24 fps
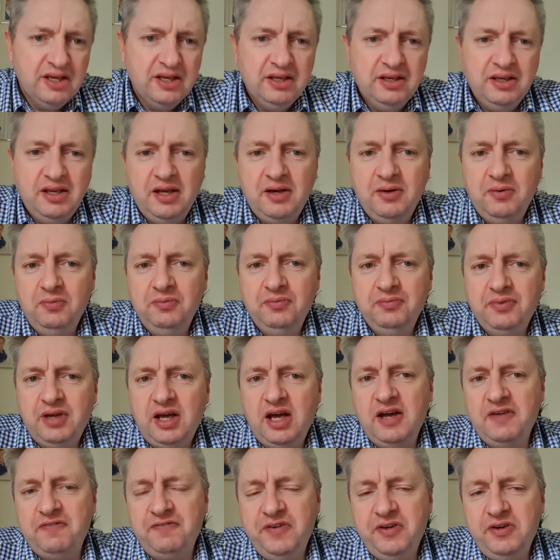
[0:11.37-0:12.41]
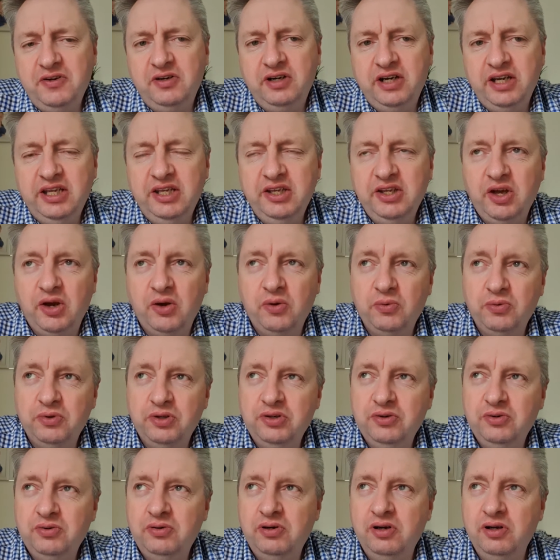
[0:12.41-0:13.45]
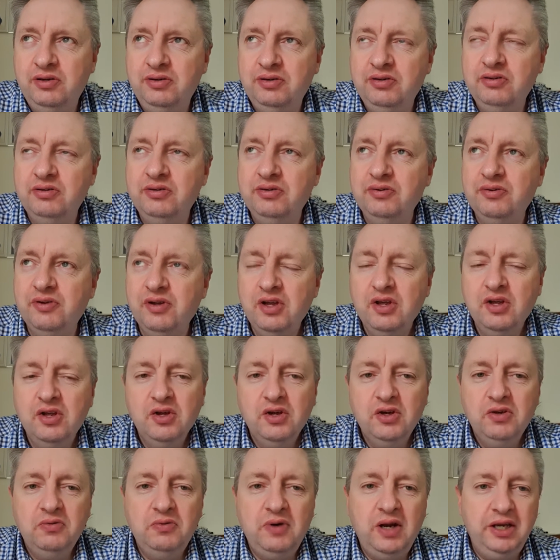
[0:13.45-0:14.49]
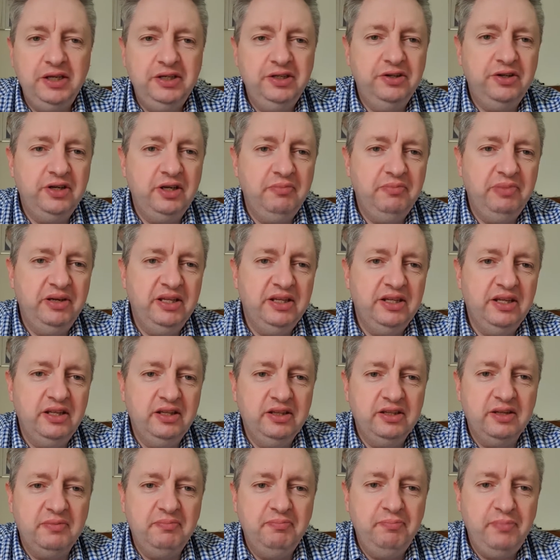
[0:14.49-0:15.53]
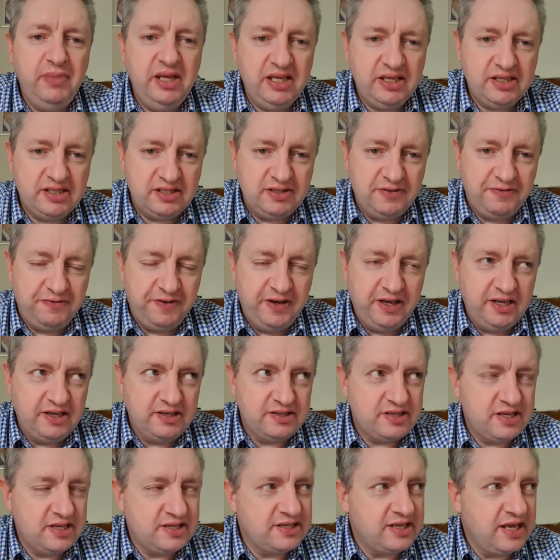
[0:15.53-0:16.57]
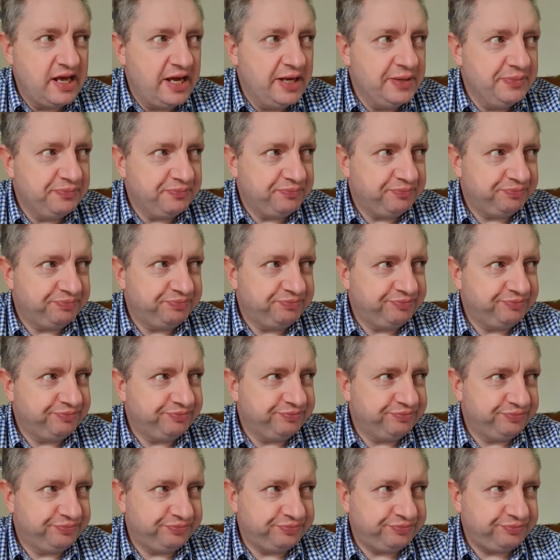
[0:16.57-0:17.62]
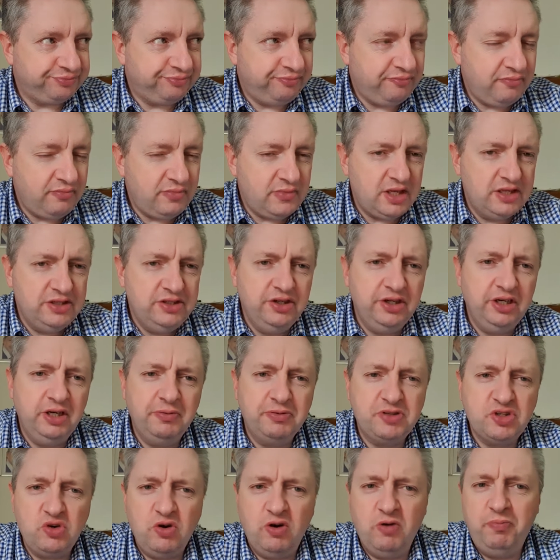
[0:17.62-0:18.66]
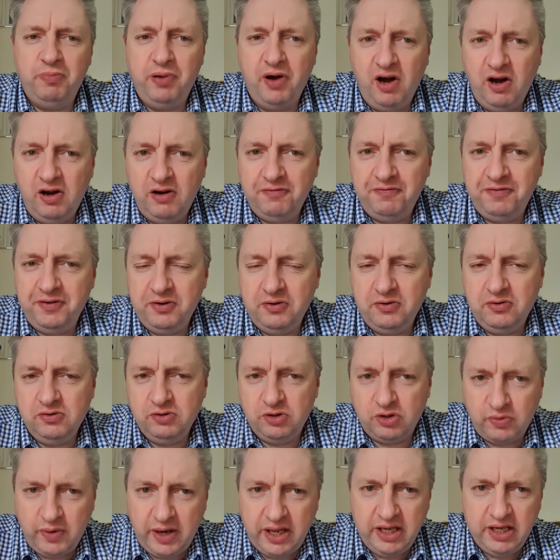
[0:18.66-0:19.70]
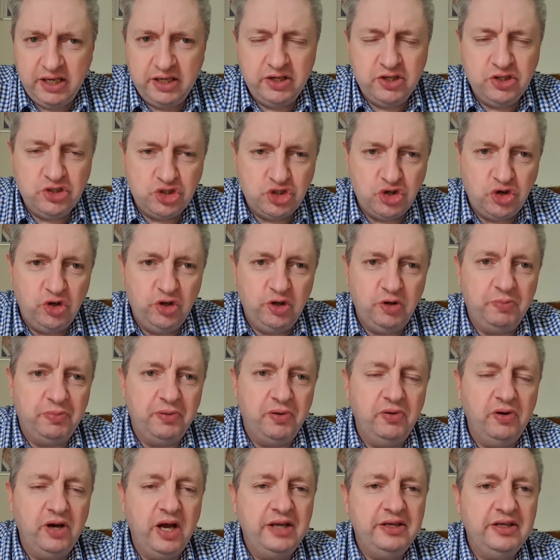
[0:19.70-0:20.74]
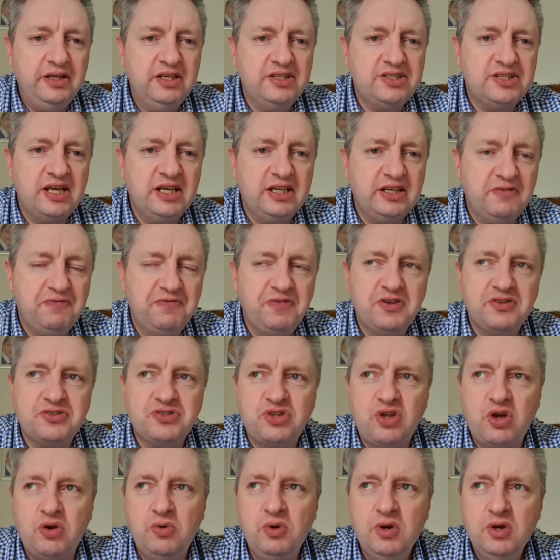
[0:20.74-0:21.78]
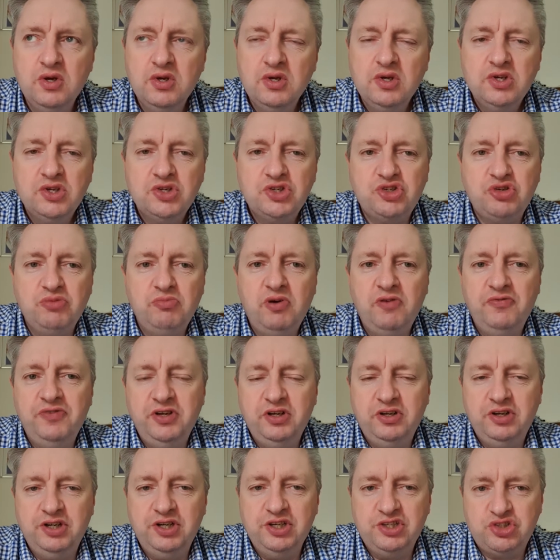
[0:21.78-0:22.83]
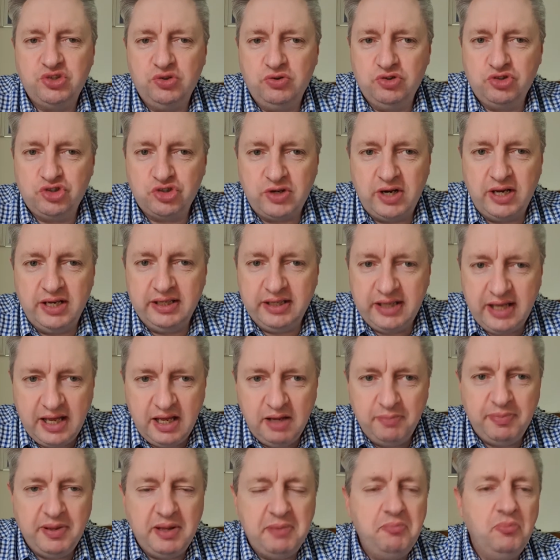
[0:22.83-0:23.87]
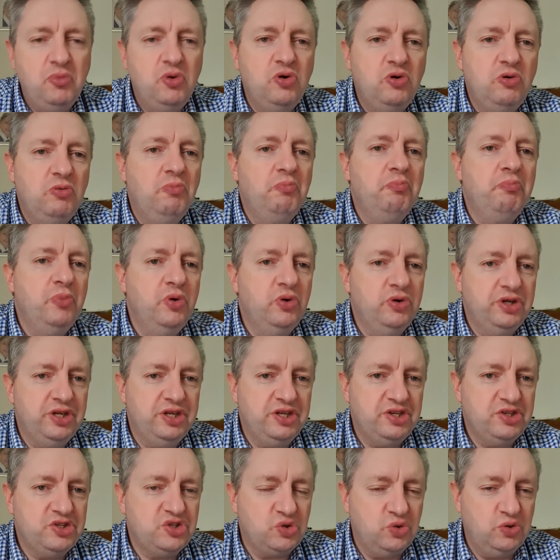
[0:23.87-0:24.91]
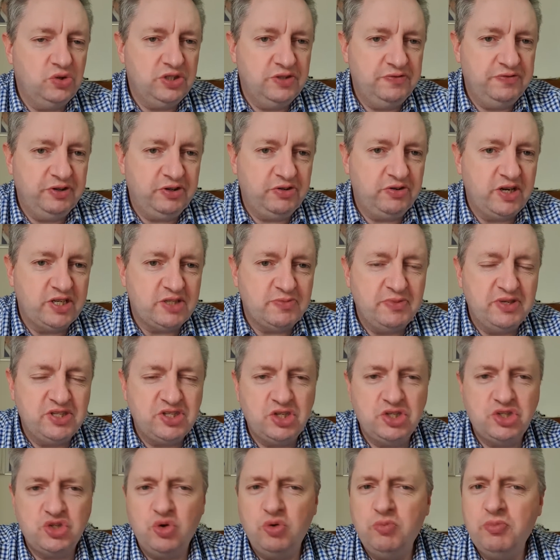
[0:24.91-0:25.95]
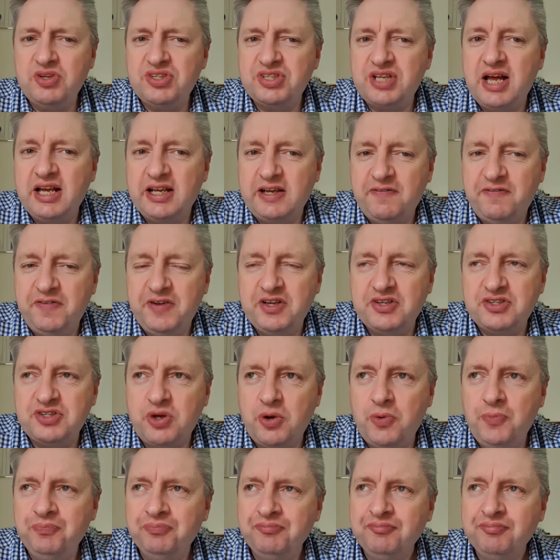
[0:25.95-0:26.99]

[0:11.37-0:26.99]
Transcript: Now, I feel Leo, you're going to be in the mix of things. It's like you're going to sort of part feel great and enjoyable, and it's like it feels though some of you are going to sort of try and get a bit more money sorted for Christmas. It's almost like it feels though